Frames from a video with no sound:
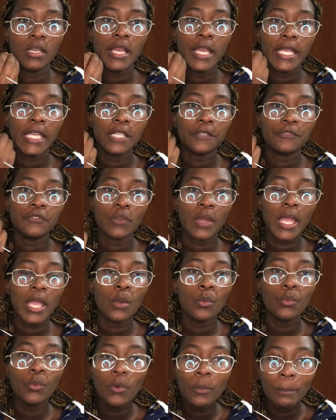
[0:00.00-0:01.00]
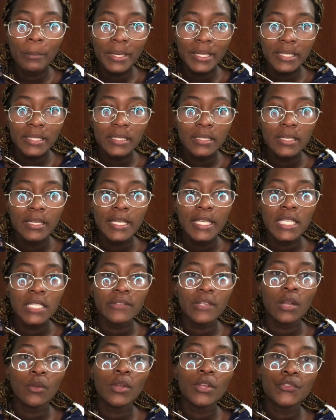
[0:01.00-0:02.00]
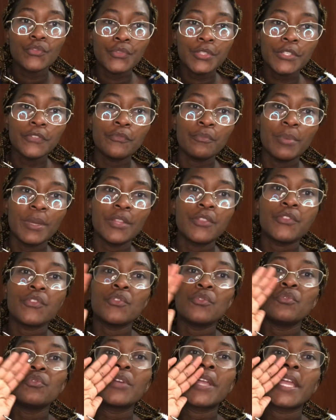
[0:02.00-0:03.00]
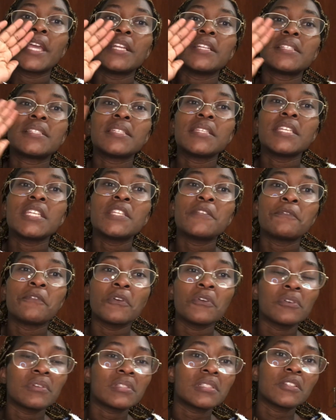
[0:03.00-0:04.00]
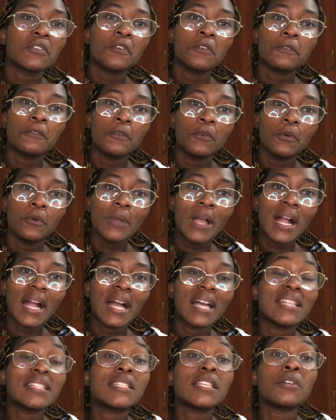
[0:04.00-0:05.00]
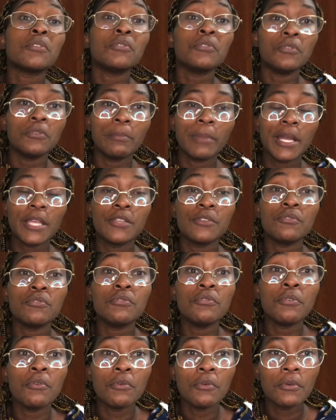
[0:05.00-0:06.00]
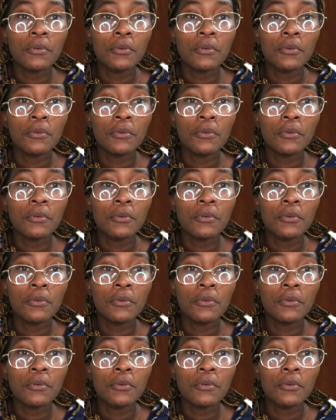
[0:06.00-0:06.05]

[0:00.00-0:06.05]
If you are a woman, if you are going to give birth, you can see it for yourself. I can't tell you, but you know.